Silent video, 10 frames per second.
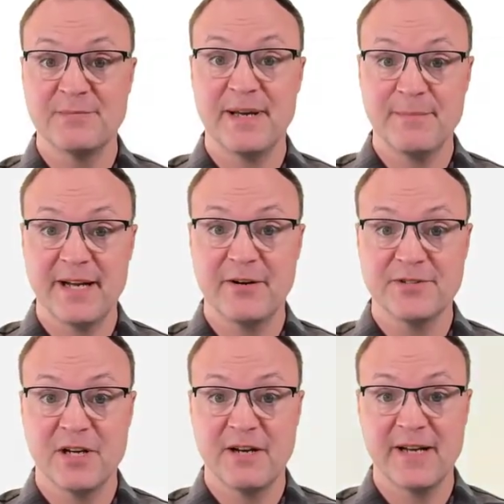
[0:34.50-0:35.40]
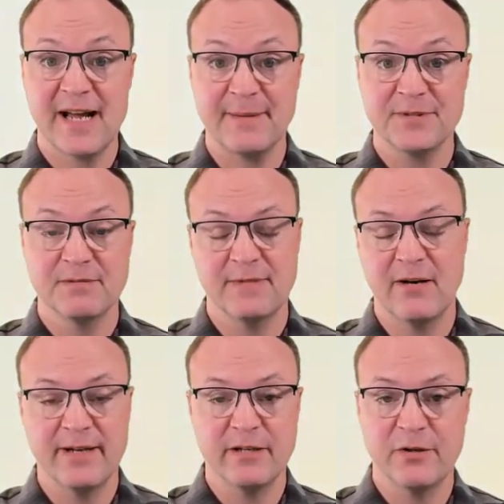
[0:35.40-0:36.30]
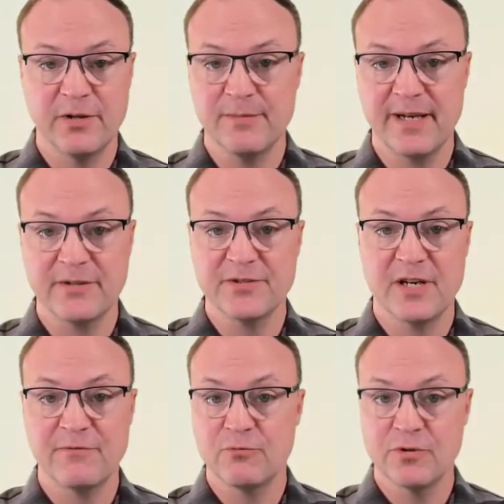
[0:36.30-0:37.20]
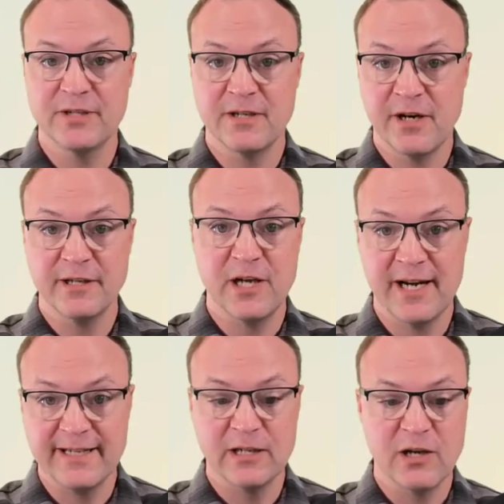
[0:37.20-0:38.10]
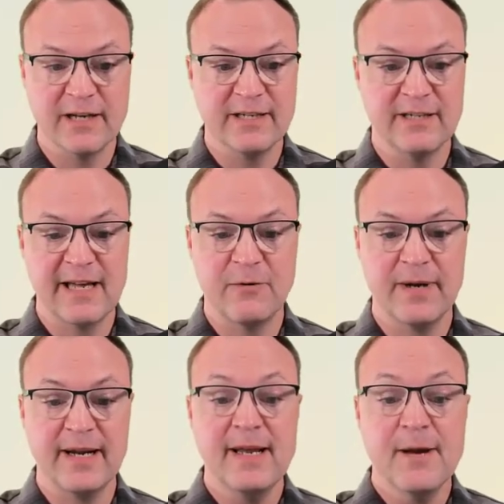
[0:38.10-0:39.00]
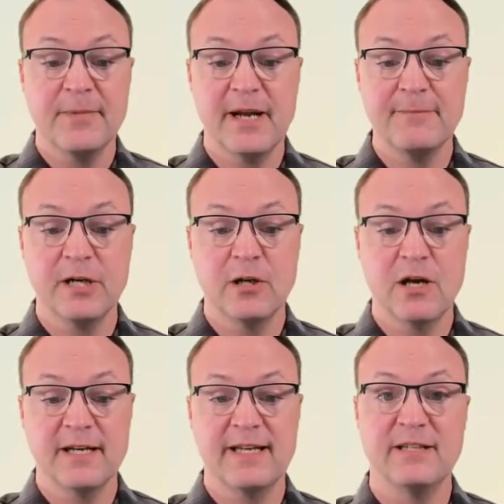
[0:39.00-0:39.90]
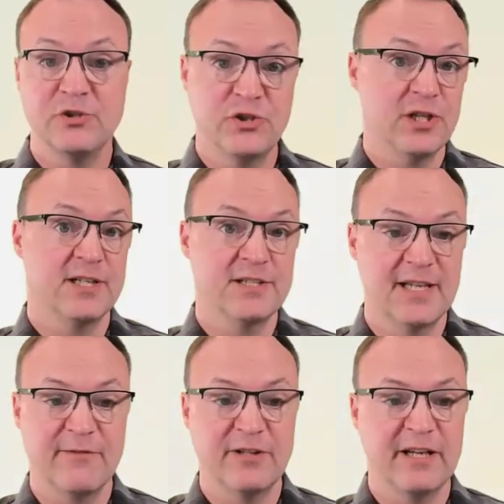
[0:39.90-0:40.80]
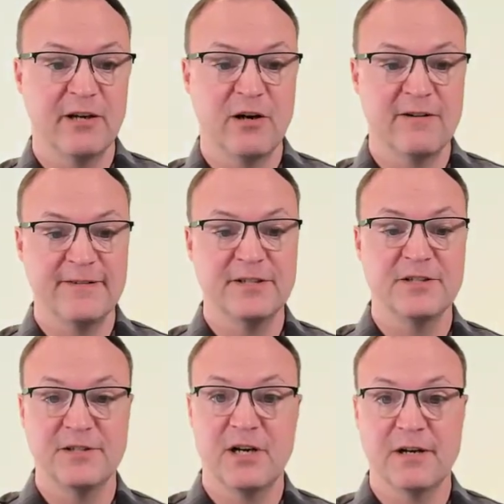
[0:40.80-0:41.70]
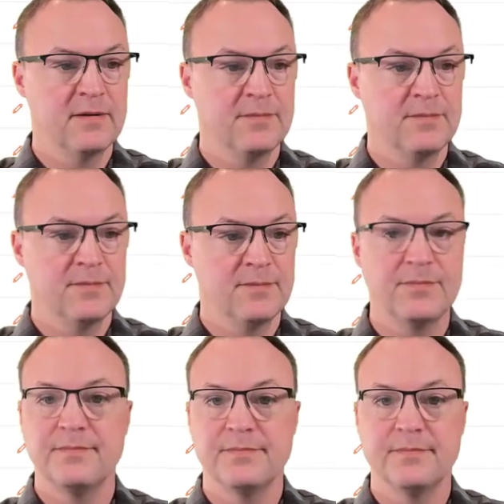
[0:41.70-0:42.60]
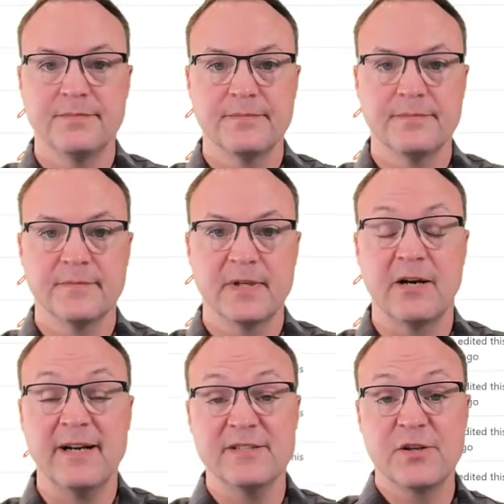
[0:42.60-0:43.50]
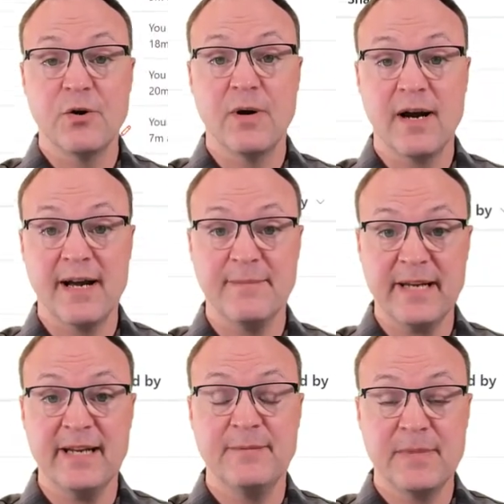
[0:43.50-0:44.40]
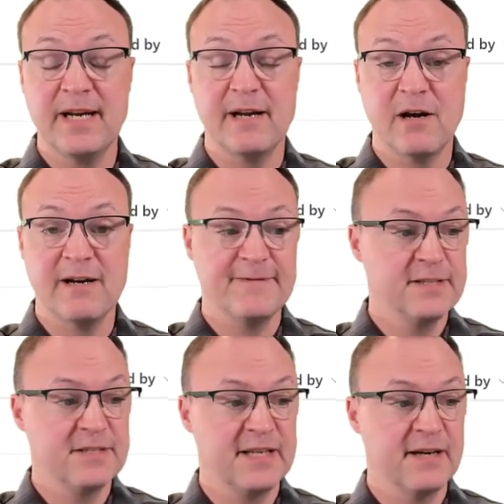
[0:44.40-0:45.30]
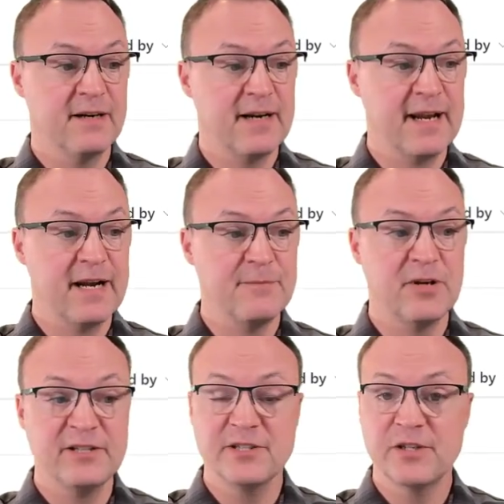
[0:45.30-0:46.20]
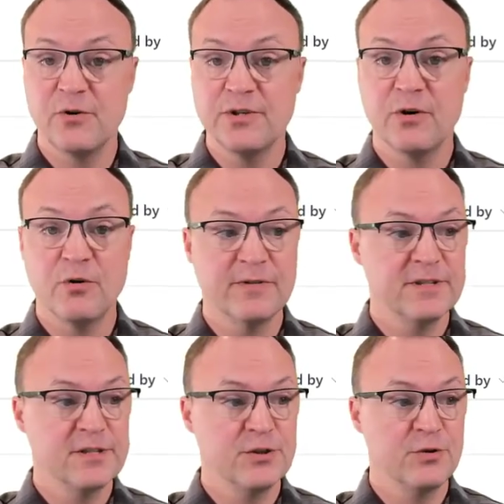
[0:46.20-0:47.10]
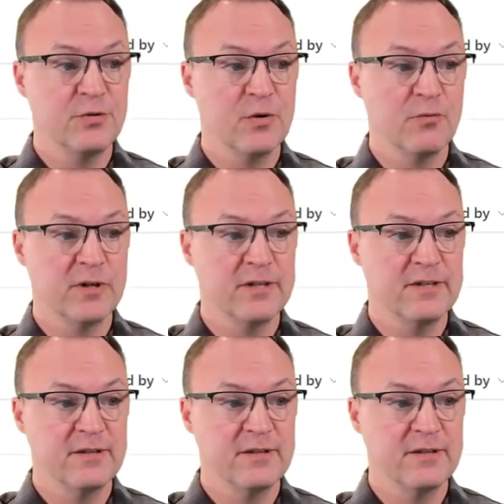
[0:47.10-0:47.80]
my Microsoft apps. Now I could go to Microsoft Word online and log in that way, but I'm going to log in just to everything in office dot com. All right, so I'm in my office here and I'm going to just go to over to Word